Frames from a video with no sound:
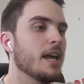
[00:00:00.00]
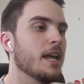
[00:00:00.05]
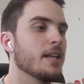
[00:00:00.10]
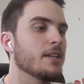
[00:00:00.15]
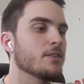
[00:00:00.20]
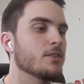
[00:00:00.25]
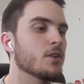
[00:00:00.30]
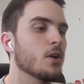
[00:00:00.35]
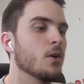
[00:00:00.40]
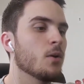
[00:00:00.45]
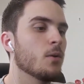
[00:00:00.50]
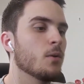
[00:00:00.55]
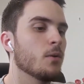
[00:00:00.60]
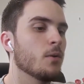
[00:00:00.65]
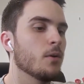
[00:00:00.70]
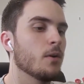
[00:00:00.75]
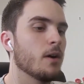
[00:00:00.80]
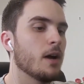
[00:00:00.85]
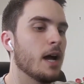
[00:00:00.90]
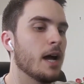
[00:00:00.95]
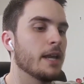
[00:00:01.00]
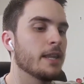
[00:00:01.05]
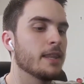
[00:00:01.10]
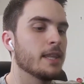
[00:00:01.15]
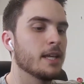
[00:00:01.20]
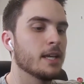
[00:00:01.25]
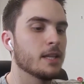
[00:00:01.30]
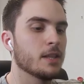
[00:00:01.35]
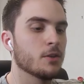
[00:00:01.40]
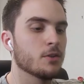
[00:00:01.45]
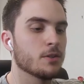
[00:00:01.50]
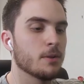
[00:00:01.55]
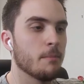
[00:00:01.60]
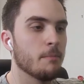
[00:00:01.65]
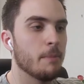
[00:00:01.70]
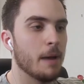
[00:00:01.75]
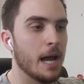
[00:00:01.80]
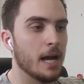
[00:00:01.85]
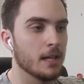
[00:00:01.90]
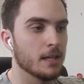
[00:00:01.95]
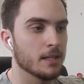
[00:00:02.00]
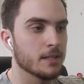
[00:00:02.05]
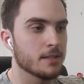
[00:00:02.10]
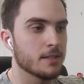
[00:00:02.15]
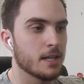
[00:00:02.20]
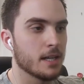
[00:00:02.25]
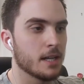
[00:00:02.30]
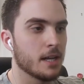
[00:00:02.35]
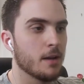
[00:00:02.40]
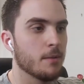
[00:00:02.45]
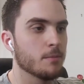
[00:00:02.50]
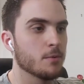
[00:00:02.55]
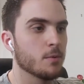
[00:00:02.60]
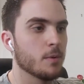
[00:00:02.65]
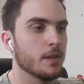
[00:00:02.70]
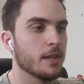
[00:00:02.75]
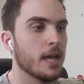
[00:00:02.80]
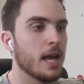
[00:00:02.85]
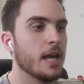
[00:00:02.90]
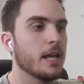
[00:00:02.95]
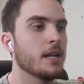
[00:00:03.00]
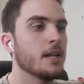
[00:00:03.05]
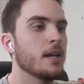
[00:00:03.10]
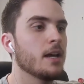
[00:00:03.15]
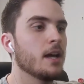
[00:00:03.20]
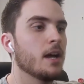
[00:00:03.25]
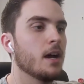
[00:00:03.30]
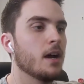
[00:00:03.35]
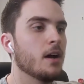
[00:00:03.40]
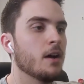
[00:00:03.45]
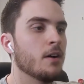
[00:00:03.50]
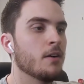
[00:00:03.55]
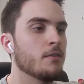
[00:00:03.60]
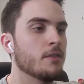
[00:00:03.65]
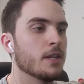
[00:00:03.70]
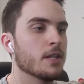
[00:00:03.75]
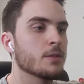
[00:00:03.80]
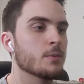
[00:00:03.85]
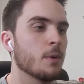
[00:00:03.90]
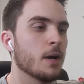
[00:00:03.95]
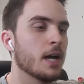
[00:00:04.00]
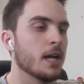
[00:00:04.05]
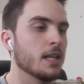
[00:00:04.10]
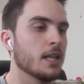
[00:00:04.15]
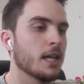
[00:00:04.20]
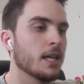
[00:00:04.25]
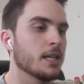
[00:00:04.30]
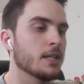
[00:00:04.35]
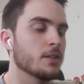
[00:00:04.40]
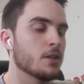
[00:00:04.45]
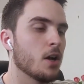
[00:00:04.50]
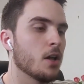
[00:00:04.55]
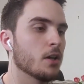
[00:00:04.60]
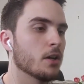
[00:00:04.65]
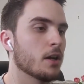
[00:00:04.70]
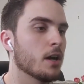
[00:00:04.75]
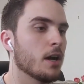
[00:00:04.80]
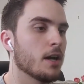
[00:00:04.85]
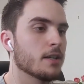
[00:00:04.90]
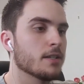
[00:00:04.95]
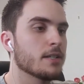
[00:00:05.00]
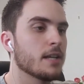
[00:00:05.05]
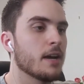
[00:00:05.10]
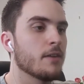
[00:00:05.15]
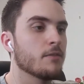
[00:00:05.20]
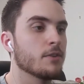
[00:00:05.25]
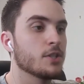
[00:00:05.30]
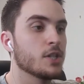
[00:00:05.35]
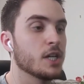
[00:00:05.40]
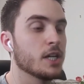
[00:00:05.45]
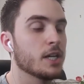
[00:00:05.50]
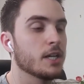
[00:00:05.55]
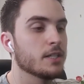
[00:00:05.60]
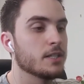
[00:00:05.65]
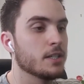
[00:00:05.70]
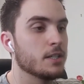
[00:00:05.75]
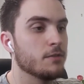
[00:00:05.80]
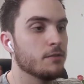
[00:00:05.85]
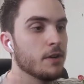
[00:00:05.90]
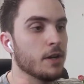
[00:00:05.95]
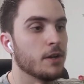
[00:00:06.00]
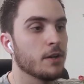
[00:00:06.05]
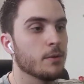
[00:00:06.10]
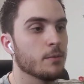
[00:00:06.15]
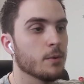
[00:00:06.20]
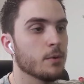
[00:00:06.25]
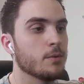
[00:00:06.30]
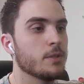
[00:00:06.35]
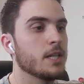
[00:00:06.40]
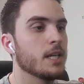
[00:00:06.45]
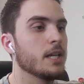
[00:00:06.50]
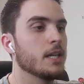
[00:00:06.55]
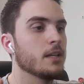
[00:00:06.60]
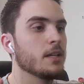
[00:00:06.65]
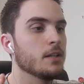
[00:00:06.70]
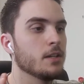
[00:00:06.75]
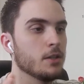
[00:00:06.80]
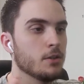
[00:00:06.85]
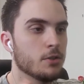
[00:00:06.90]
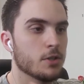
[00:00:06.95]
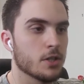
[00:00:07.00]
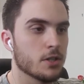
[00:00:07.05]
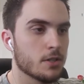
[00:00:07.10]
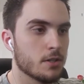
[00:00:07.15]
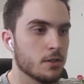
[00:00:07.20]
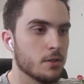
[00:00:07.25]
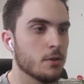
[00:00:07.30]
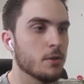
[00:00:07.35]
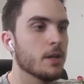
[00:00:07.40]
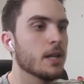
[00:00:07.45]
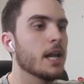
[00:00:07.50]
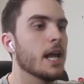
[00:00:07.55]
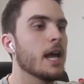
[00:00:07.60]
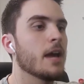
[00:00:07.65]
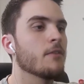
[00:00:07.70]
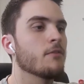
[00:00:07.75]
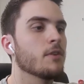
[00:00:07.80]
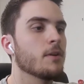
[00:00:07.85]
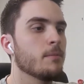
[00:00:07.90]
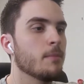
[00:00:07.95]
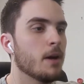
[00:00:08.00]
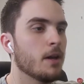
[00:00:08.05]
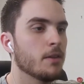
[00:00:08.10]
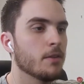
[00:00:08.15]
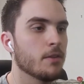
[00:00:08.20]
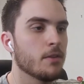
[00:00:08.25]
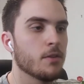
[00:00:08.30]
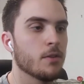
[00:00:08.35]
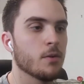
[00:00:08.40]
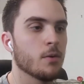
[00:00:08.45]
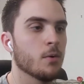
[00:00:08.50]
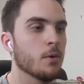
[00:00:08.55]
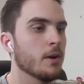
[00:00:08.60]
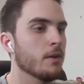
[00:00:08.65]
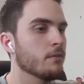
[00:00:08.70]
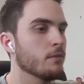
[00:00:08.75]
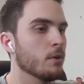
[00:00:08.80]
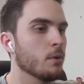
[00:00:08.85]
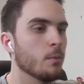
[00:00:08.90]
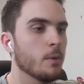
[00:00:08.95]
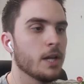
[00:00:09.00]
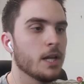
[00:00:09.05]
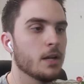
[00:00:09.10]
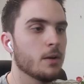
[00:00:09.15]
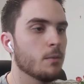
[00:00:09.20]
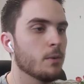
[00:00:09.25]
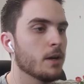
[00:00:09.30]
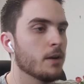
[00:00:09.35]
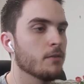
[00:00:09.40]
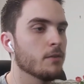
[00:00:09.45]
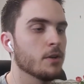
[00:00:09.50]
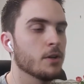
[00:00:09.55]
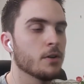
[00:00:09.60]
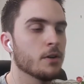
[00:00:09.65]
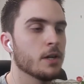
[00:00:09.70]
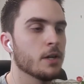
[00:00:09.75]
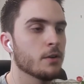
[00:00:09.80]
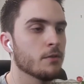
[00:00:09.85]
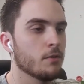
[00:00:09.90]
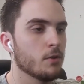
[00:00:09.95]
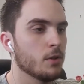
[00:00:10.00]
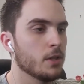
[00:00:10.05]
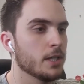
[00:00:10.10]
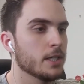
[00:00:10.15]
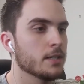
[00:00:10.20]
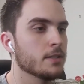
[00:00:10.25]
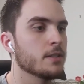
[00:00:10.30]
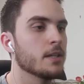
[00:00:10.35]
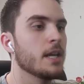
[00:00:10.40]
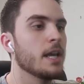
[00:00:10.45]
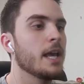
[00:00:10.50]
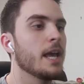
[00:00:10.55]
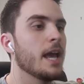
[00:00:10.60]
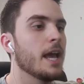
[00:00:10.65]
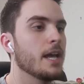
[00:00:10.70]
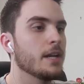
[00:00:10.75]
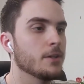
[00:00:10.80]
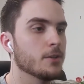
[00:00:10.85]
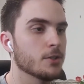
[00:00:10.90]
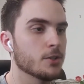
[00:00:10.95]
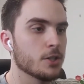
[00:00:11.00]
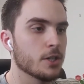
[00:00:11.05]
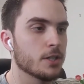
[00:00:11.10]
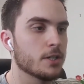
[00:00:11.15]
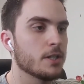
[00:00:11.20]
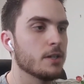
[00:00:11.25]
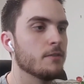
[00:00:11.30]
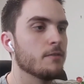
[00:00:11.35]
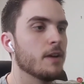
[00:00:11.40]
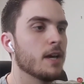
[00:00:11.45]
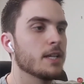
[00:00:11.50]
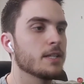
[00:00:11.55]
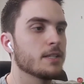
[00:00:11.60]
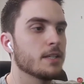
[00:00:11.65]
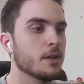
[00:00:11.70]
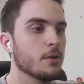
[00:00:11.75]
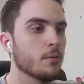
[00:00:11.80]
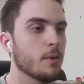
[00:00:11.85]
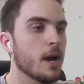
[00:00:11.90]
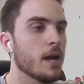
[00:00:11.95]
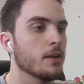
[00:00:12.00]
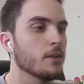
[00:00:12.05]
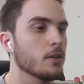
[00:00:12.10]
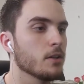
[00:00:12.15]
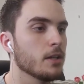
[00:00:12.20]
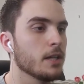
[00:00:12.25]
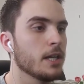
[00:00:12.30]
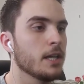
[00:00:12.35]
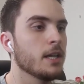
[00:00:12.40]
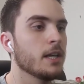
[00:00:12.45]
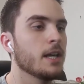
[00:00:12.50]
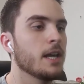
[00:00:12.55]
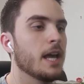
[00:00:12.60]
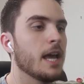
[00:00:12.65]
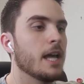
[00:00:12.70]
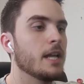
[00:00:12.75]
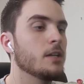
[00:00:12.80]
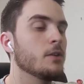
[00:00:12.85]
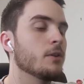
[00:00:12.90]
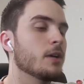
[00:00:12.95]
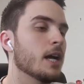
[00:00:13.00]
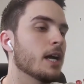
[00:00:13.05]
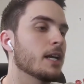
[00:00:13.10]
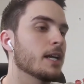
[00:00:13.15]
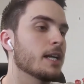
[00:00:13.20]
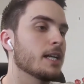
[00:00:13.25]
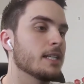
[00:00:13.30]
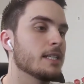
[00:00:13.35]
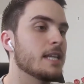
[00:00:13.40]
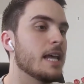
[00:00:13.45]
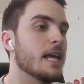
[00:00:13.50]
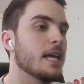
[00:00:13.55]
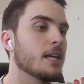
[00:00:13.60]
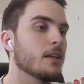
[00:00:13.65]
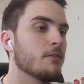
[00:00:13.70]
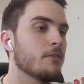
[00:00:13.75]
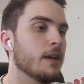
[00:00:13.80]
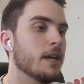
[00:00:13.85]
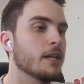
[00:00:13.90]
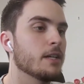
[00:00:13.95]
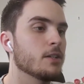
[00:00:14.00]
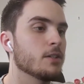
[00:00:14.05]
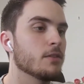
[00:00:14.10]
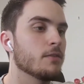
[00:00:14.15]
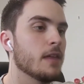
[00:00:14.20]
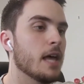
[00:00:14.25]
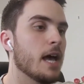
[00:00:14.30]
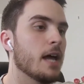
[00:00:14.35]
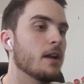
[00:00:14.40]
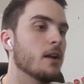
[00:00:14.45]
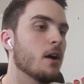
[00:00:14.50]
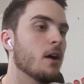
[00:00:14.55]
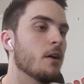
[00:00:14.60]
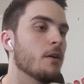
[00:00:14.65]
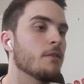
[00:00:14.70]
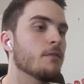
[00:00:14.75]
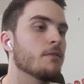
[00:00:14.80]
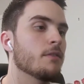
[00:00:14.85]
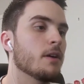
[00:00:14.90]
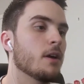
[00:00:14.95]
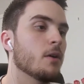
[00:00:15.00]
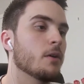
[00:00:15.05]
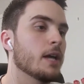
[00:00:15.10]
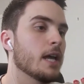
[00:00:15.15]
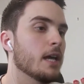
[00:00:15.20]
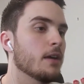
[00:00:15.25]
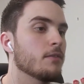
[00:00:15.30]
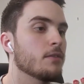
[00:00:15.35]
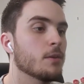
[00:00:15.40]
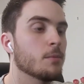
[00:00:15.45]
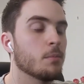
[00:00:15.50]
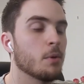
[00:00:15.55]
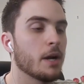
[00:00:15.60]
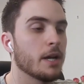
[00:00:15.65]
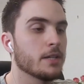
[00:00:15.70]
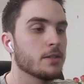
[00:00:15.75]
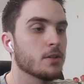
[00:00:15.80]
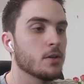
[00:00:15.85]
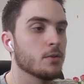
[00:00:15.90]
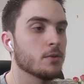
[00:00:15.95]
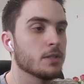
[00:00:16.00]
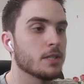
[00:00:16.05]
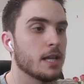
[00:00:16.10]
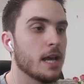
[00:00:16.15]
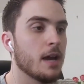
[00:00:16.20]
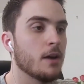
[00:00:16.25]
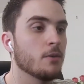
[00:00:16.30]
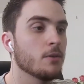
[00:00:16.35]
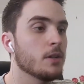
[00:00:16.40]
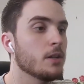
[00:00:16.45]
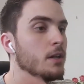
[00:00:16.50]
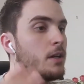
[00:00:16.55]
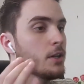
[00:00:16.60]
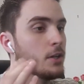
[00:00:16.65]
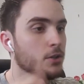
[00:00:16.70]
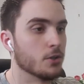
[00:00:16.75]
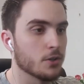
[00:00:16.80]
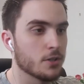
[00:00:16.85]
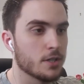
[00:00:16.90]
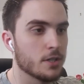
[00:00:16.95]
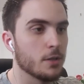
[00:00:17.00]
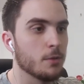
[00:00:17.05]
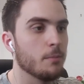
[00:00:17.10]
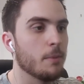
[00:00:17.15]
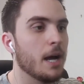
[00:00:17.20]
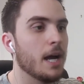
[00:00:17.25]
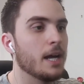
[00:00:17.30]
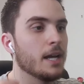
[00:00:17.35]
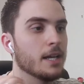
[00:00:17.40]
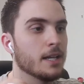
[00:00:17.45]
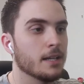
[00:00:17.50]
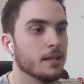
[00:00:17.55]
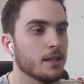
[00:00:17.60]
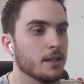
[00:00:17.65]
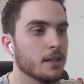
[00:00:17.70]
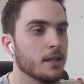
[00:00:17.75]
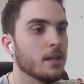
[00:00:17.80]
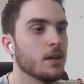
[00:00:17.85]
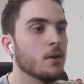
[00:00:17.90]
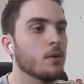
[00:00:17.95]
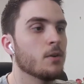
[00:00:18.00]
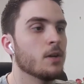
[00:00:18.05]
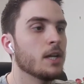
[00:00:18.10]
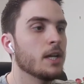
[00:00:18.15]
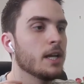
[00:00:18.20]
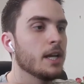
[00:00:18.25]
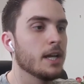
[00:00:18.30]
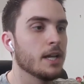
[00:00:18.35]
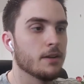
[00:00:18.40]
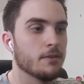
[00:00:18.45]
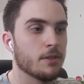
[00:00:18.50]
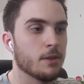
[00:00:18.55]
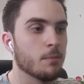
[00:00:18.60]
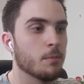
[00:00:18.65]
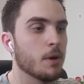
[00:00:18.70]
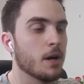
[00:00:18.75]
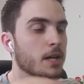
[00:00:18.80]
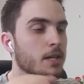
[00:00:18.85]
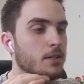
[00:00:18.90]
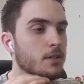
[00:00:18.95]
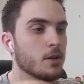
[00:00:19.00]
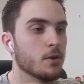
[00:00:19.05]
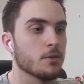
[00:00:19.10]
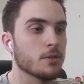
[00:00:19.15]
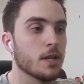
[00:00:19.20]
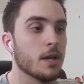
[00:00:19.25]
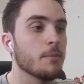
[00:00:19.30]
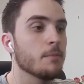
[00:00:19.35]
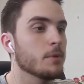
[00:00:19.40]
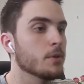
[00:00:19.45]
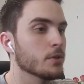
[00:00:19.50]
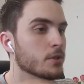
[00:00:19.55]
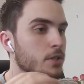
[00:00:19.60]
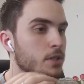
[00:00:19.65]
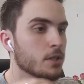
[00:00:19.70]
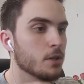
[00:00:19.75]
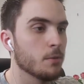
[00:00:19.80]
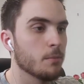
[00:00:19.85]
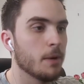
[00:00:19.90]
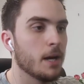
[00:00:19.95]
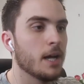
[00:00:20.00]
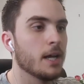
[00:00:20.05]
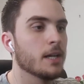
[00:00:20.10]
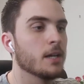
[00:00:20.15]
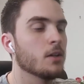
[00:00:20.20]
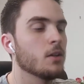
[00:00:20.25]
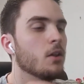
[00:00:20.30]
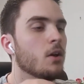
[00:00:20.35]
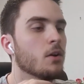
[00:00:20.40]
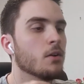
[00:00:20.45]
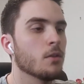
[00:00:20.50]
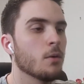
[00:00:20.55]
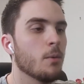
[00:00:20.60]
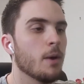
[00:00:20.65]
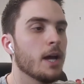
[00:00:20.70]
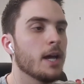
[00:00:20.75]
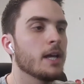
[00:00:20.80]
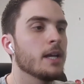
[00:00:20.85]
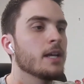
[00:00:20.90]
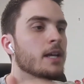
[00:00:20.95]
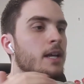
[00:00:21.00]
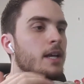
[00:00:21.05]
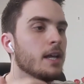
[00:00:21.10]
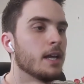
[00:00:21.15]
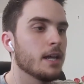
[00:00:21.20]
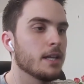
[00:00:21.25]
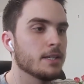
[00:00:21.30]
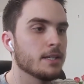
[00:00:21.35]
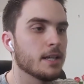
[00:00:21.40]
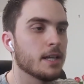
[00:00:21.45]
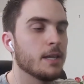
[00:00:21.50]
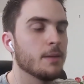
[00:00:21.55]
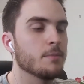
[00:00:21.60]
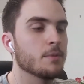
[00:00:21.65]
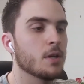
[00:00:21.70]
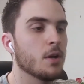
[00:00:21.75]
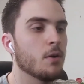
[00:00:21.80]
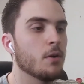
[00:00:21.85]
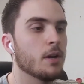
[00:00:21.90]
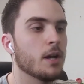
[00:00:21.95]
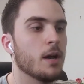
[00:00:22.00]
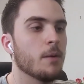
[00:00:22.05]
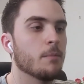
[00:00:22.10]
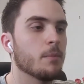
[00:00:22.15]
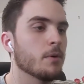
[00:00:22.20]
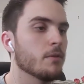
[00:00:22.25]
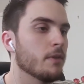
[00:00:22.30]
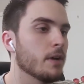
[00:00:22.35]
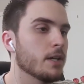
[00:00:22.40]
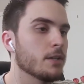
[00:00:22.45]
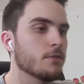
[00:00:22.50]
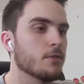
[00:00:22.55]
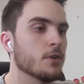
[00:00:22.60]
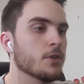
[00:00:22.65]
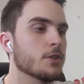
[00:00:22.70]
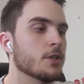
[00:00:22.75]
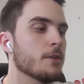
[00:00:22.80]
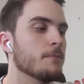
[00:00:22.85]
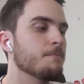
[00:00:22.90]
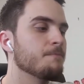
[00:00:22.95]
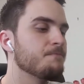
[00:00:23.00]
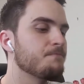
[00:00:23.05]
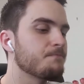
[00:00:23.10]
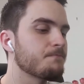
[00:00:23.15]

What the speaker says: And so I think there's a balance that comes with that. That's why I like dollar cost averaging, because it's very routine. You just do it every month or every week, whatever your interval is, and you're just investing regularly, and you kind of can take advantage of that. Okay, if the price goes down, you're still buying, and if the price goes up, you're still buying along the way as it keeps going up, or vice versa.